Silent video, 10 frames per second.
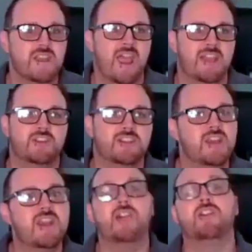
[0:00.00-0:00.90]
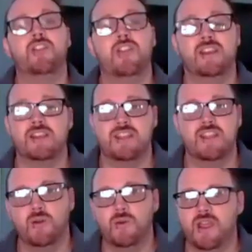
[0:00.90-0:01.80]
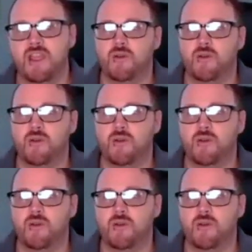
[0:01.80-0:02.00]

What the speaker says: just another thing to deal with.